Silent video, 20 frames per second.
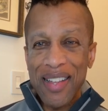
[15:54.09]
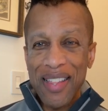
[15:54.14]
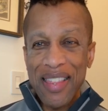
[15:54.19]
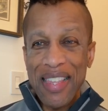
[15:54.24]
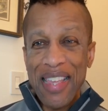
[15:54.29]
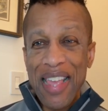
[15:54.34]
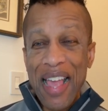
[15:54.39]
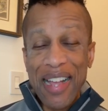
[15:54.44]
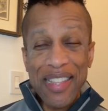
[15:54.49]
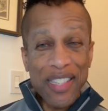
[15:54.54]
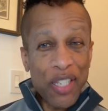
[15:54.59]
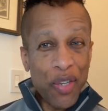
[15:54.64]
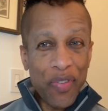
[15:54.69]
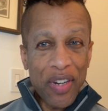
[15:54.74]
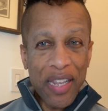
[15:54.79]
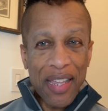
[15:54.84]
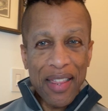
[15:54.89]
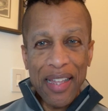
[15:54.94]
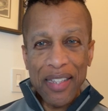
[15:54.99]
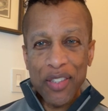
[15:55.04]
the
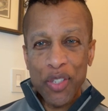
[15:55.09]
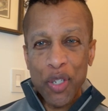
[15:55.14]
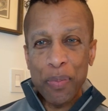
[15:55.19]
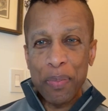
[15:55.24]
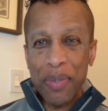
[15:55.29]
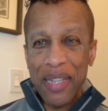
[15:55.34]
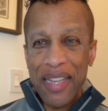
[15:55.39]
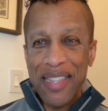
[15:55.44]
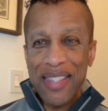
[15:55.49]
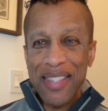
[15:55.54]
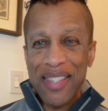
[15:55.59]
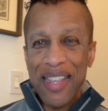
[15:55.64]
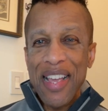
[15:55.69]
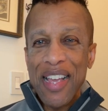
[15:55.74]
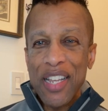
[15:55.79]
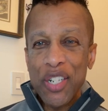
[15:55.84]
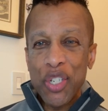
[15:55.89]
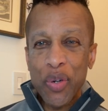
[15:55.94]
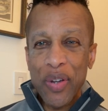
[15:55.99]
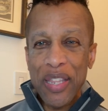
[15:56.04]
activity that took place
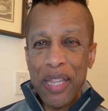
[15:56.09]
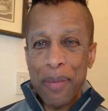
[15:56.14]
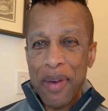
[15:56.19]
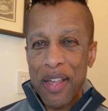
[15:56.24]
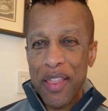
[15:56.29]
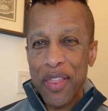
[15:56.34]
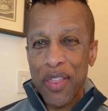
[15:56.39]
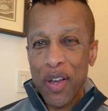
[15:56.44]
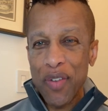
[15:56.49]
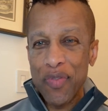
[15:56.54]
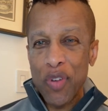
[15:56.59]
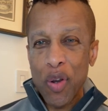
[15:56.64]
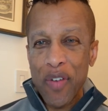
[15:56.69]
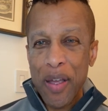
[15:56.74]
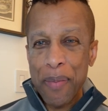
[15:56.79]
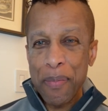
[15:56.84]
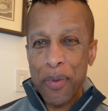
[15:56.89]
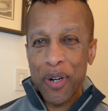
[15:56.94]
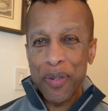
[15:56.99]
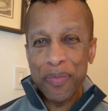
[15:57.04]
during the month of
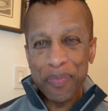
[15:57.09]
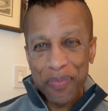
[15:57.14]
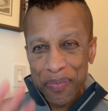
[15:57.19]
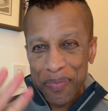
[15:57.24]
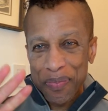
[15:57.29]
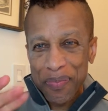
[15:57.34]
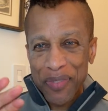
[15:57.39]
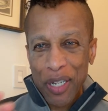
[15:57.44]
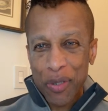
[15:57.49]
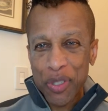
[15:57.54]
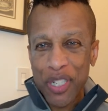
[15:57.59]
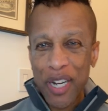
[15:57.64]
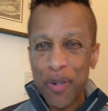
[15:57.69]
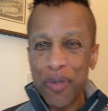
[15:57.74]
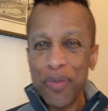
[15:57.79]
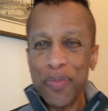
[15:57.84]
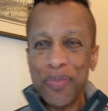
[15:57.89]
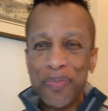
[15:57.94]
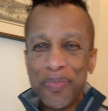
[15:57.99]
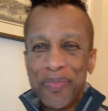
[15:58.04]
November. Ciao, ciao.